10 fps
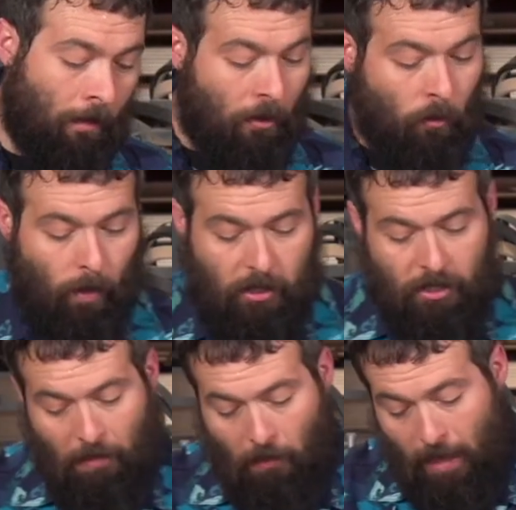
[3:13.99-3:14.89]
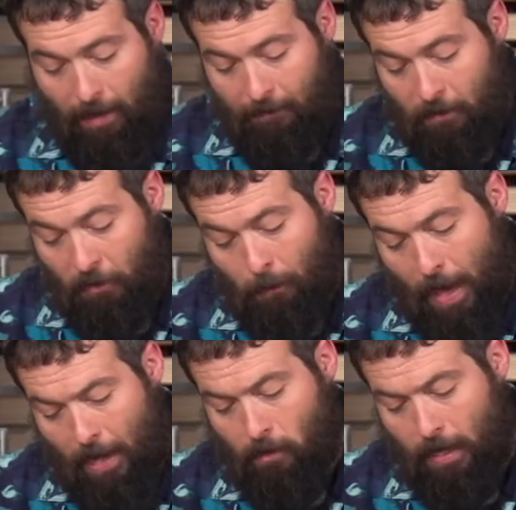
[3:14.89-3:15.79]
The switch to the left is the
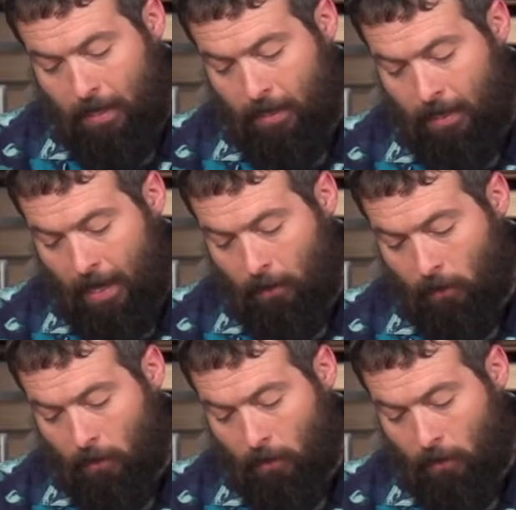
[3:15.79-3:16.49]
battery indicator.